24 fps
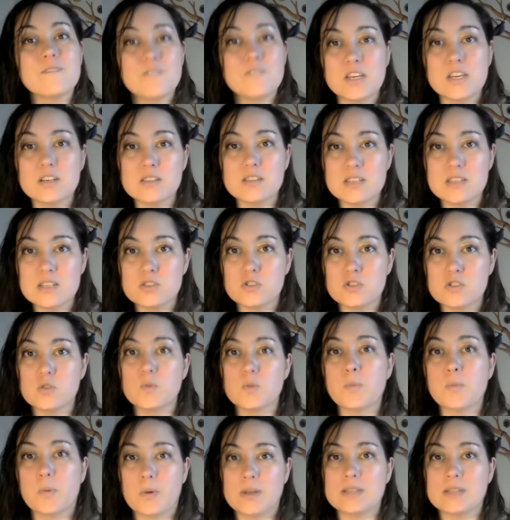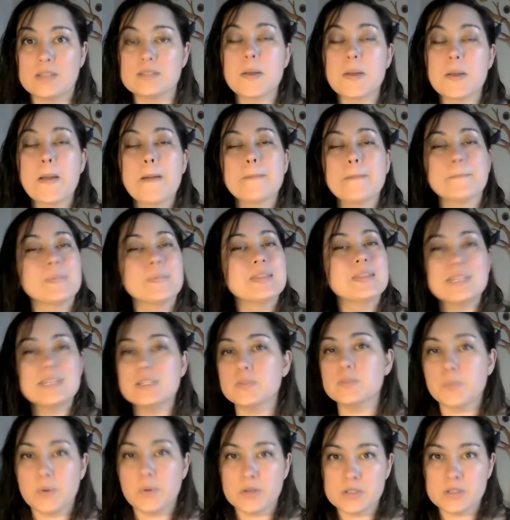feel these 2 points, but
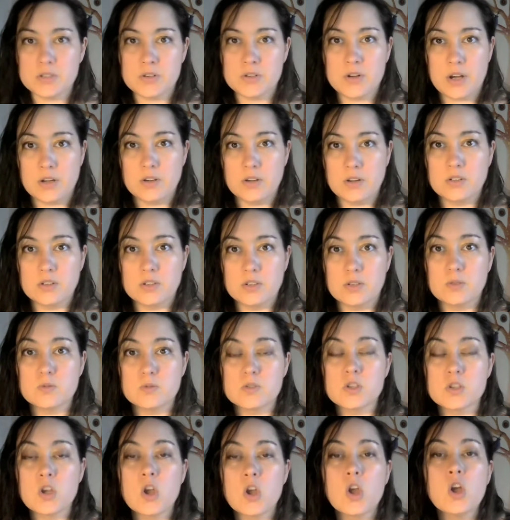these points are not your glutes.